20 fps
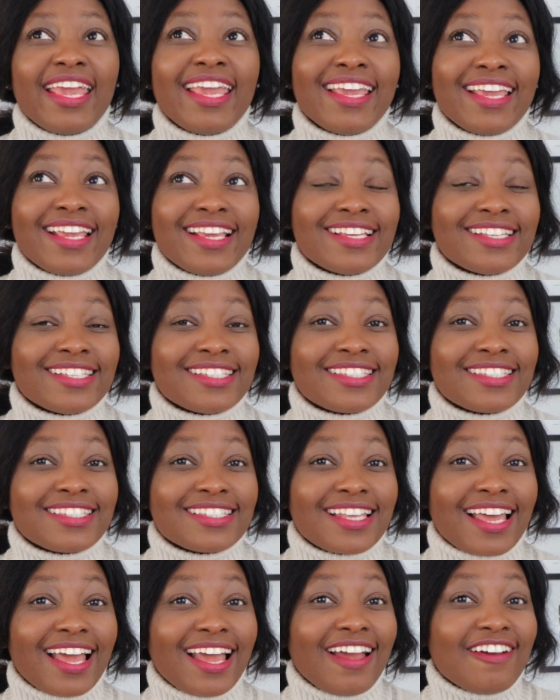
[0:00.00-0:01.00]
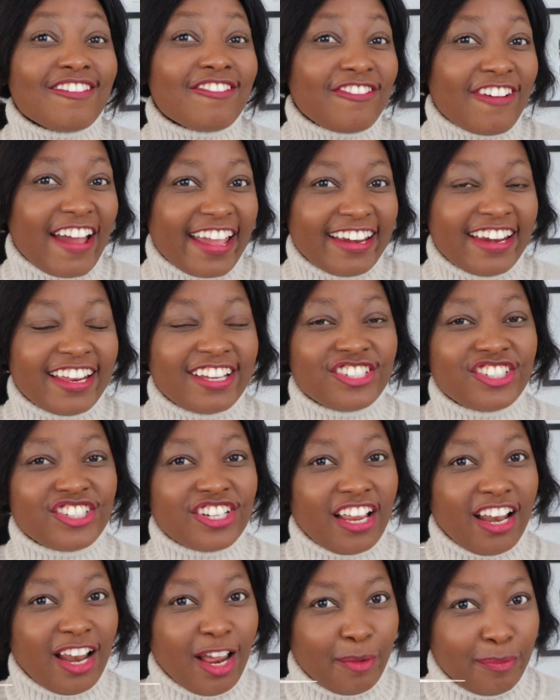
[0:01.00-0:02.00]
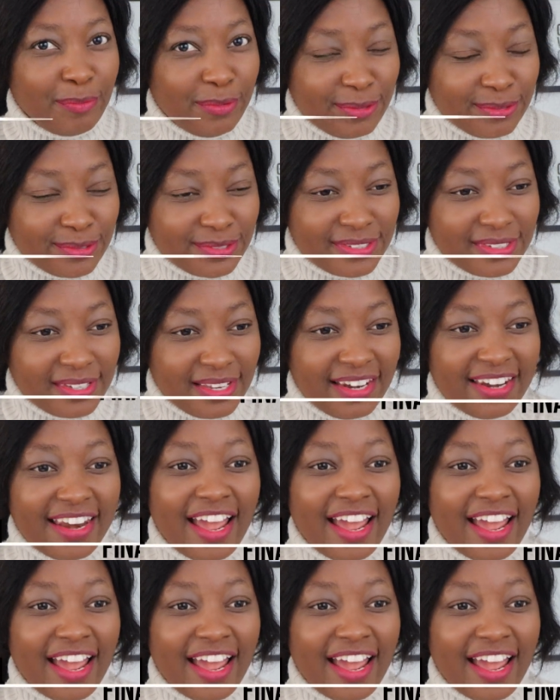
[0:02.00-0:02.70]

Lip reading: is financial abuse.